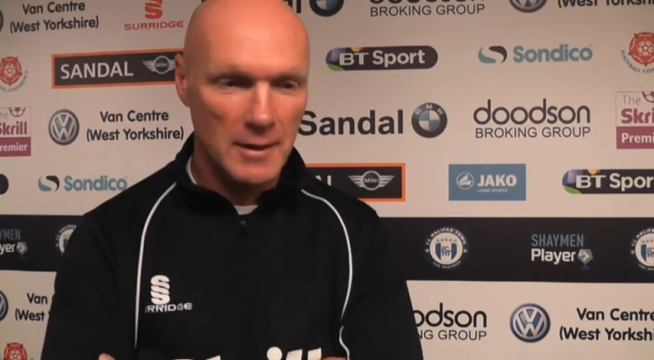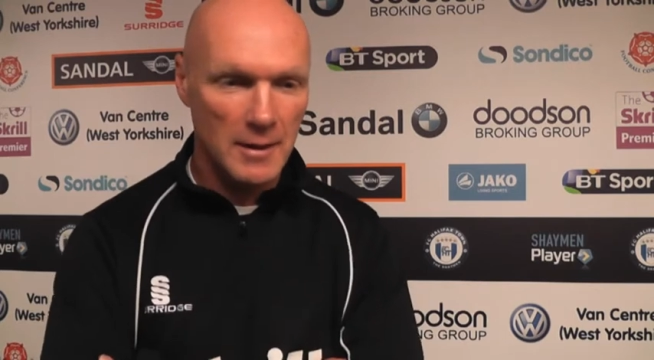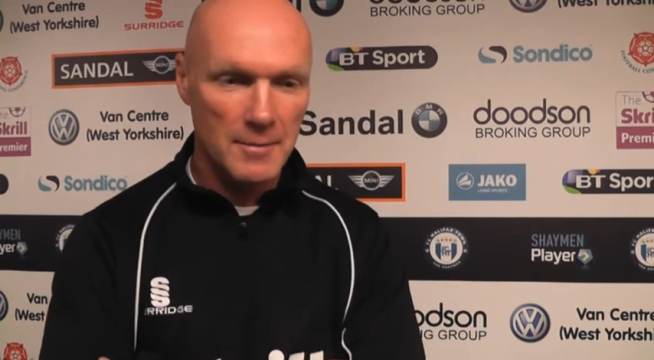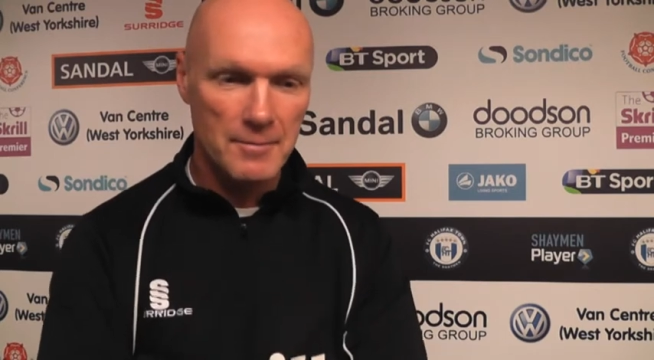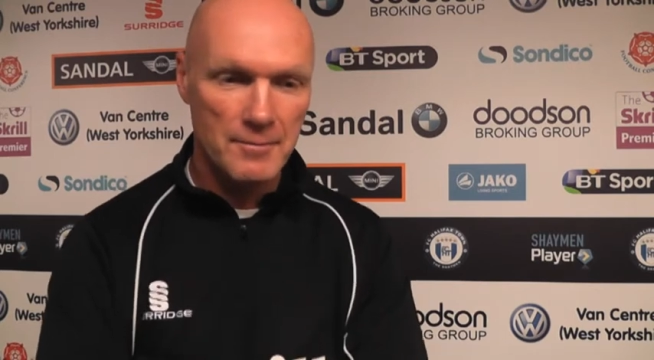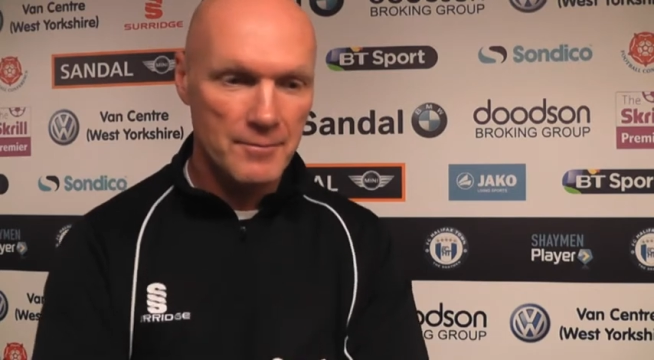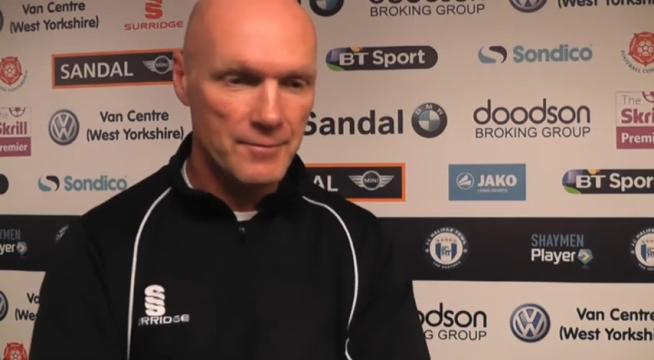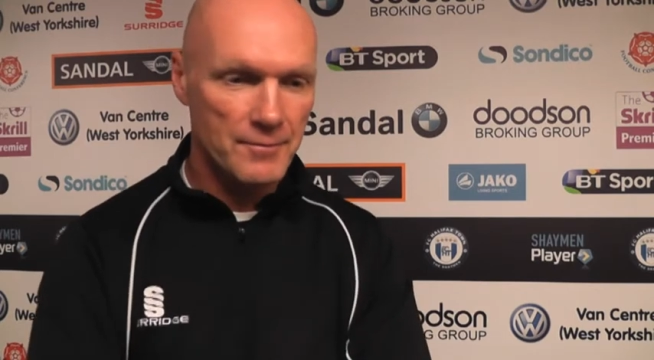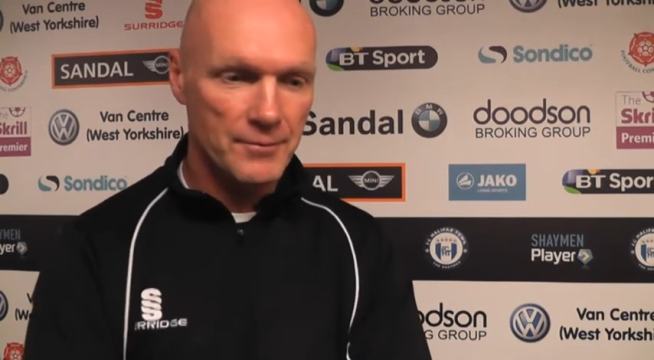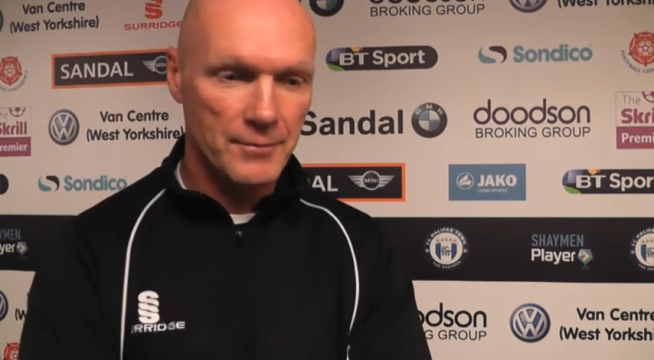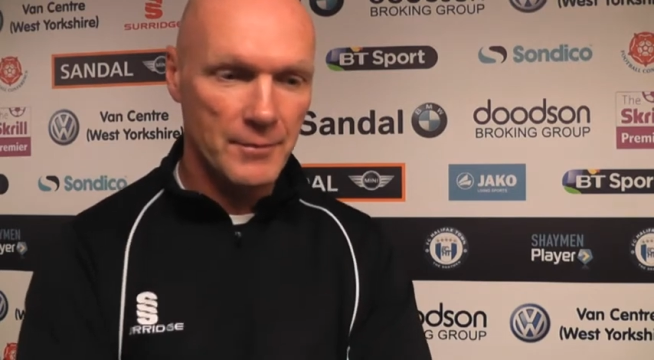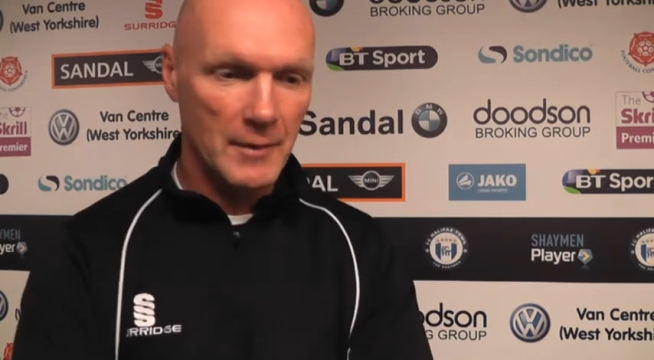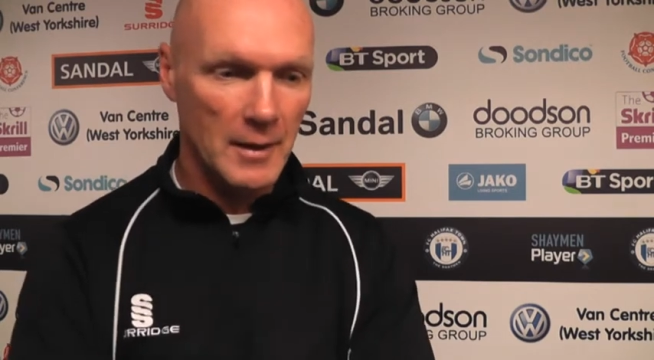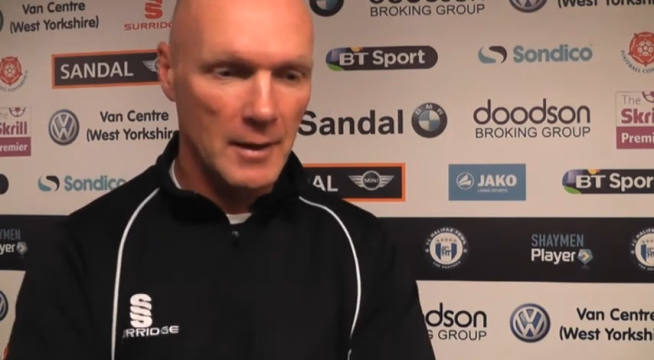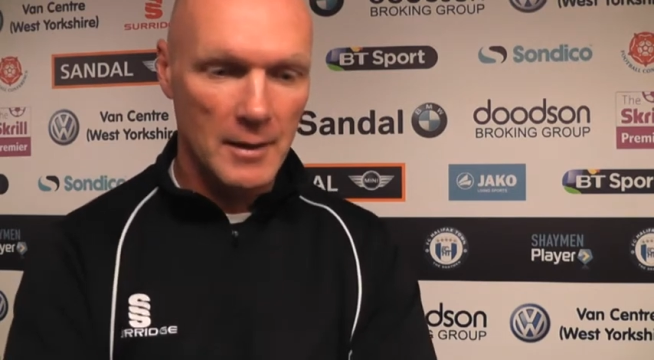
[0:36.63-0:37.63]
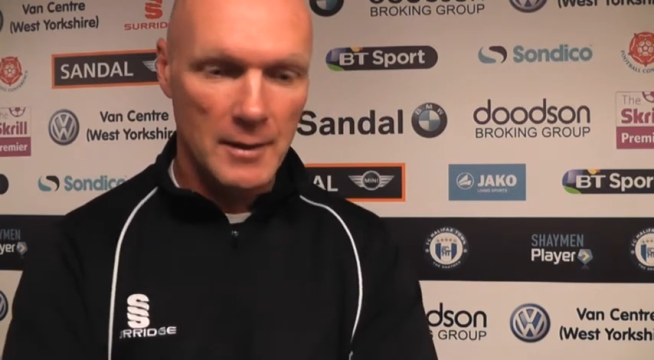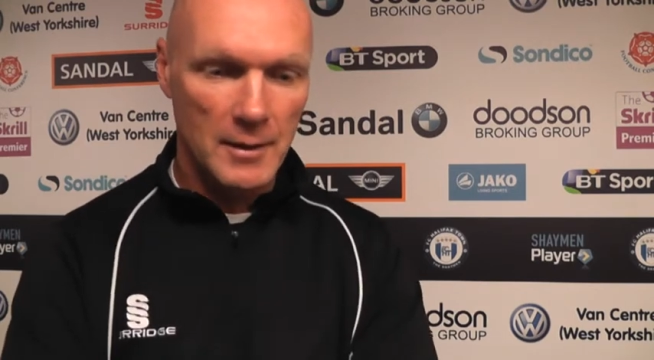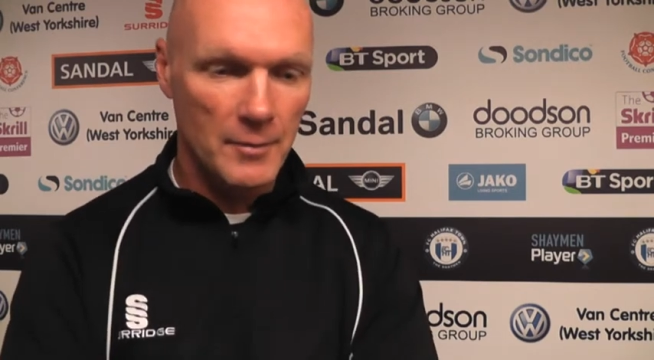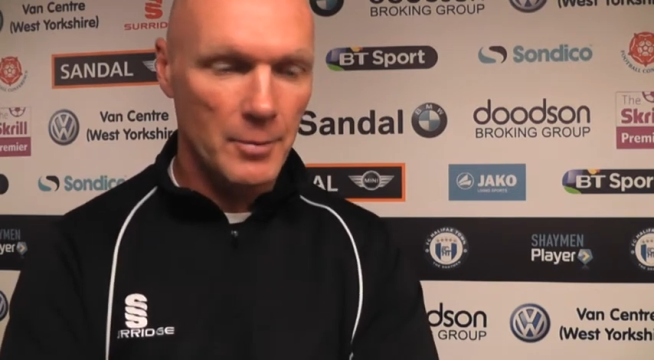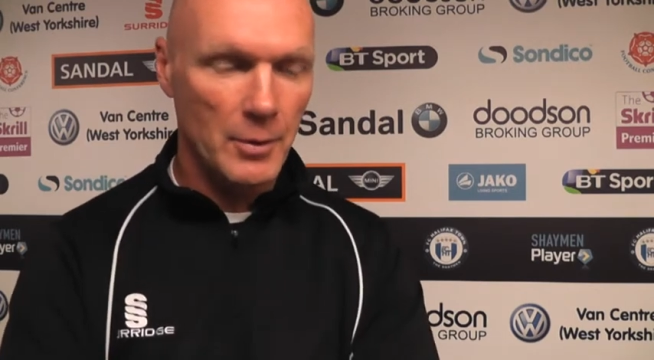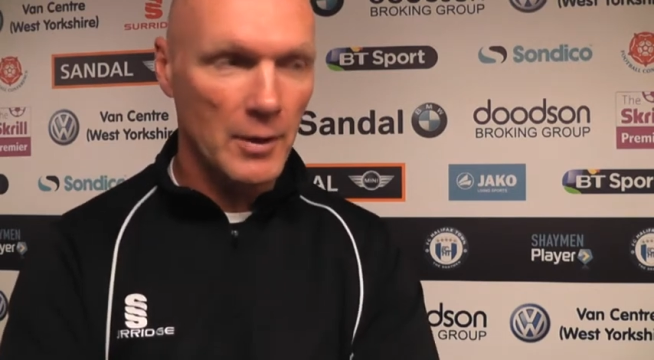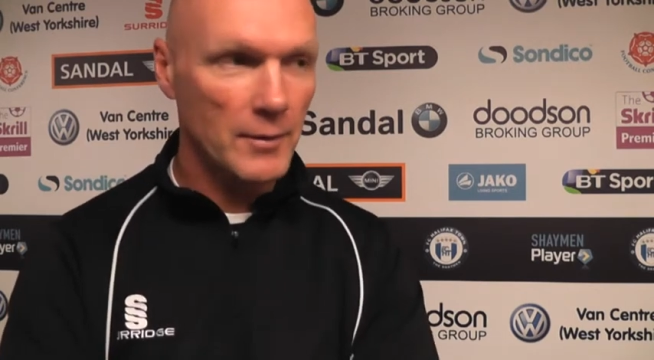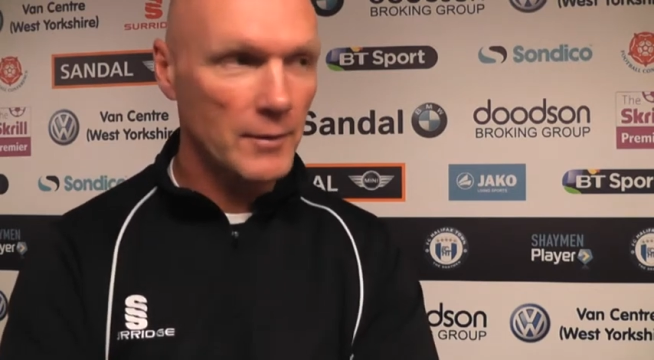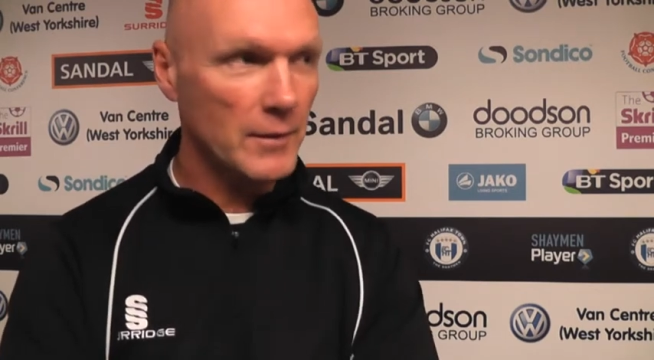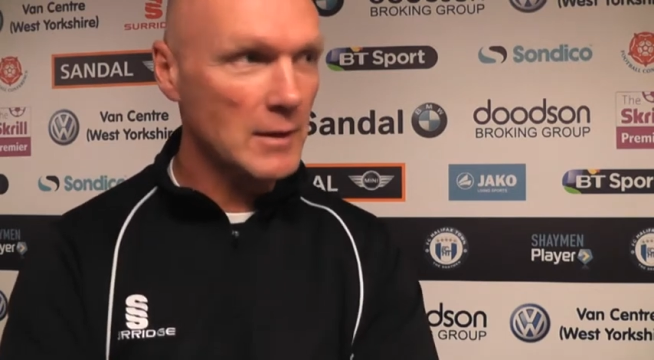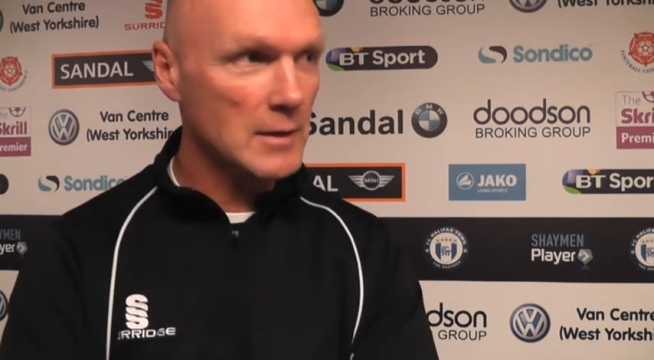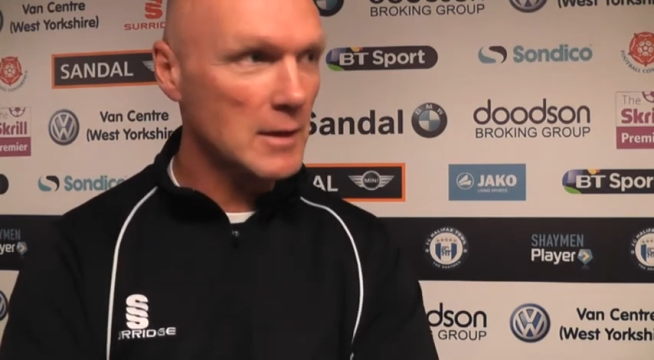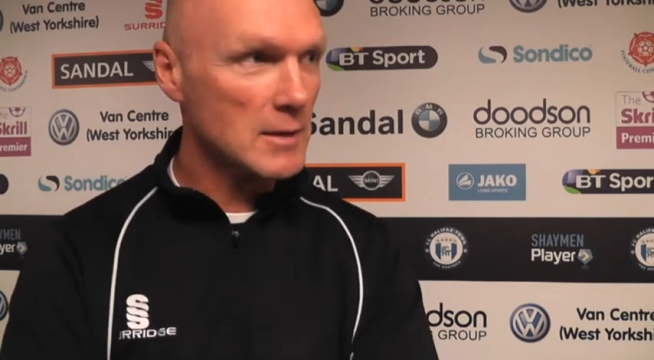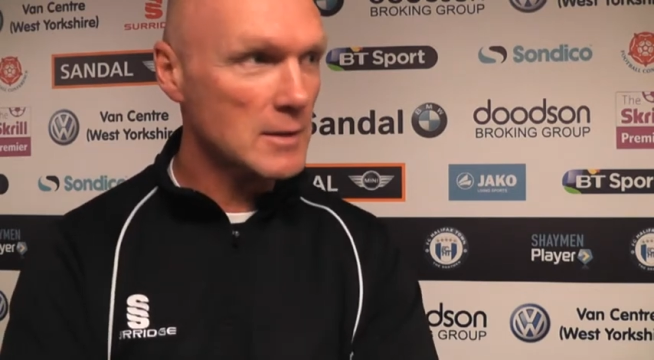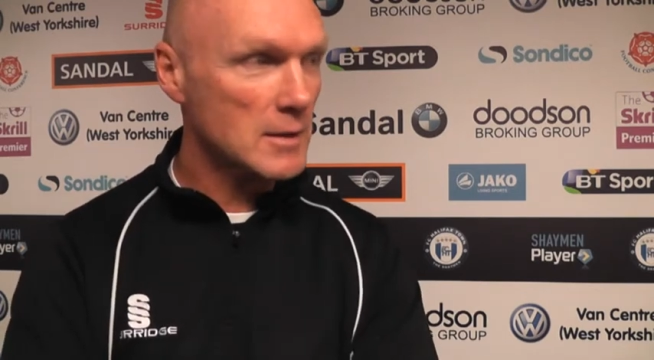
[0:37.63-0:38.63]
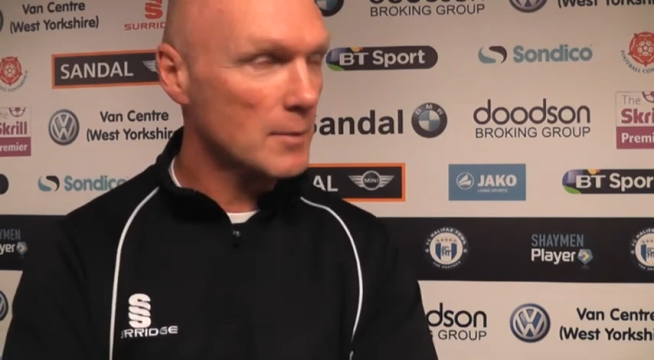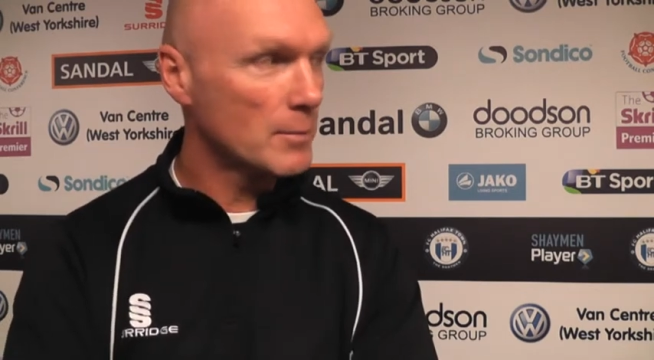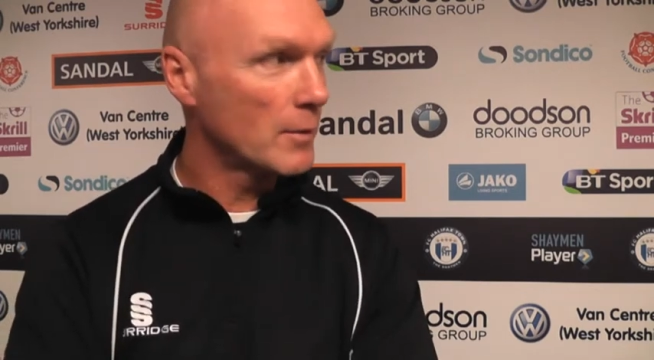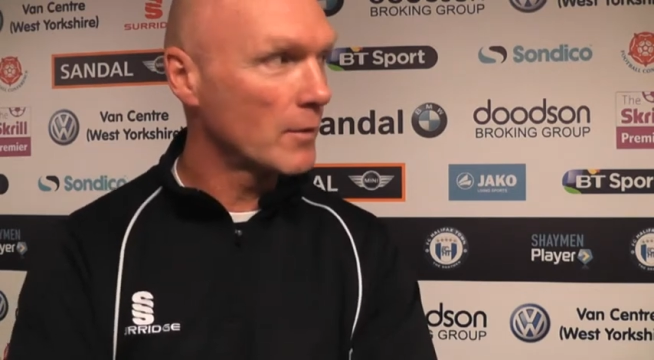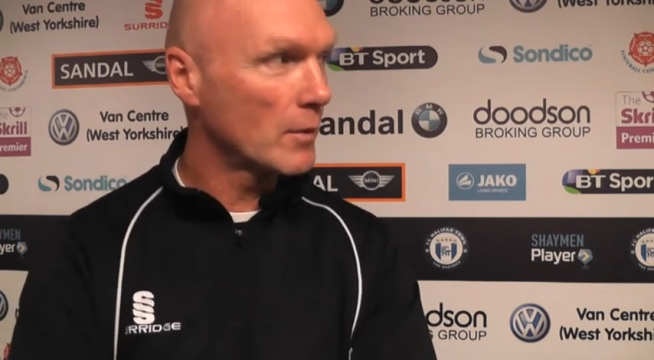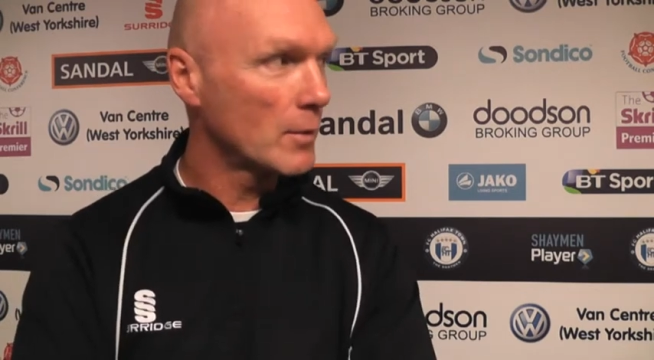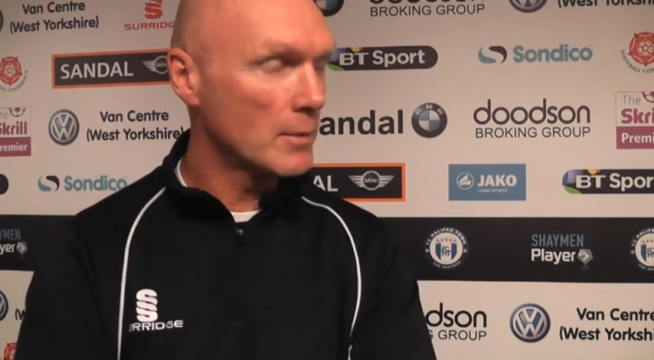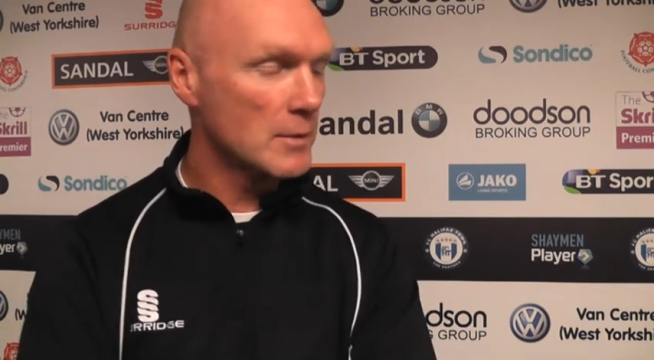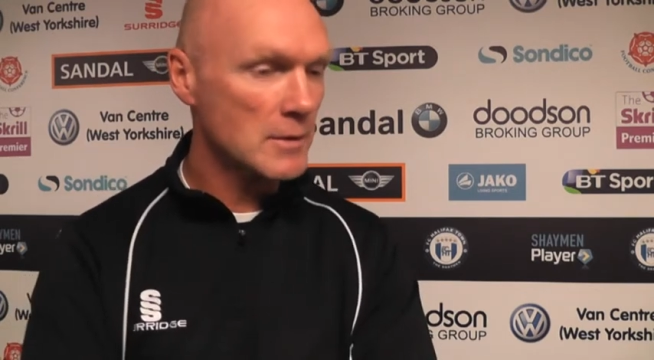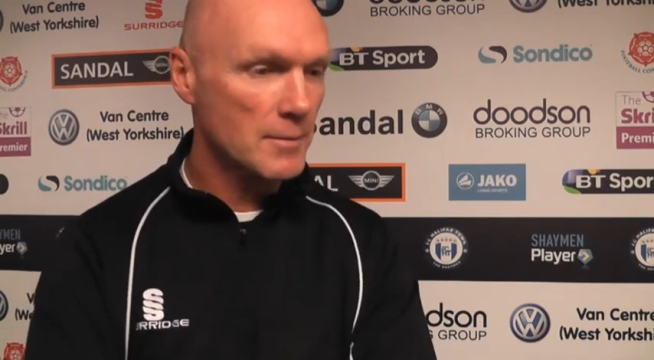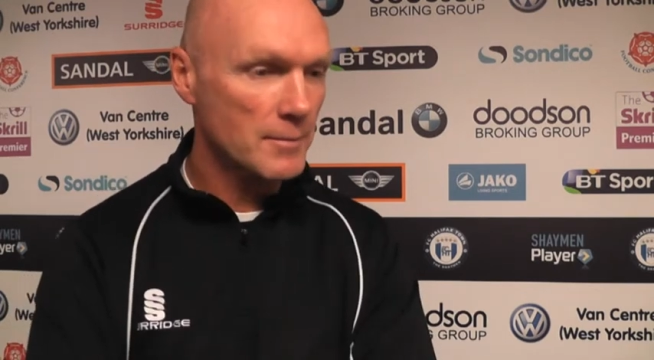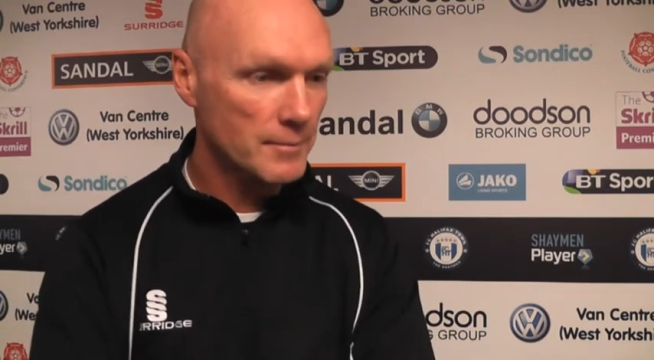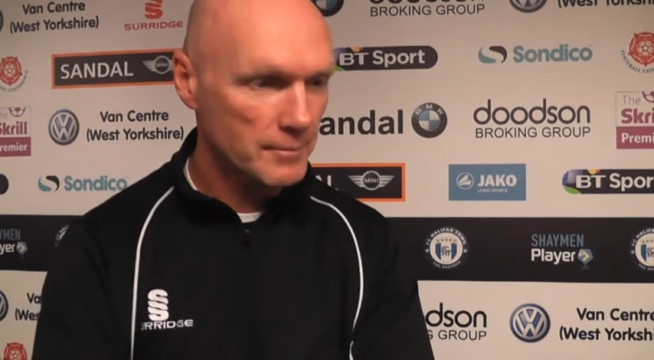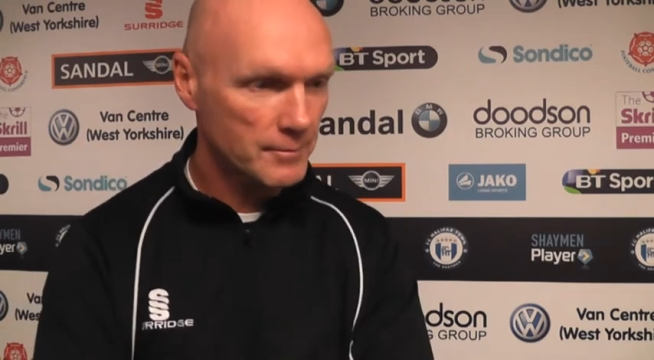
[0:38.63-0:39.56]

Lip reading: they've put in a fantastic performance.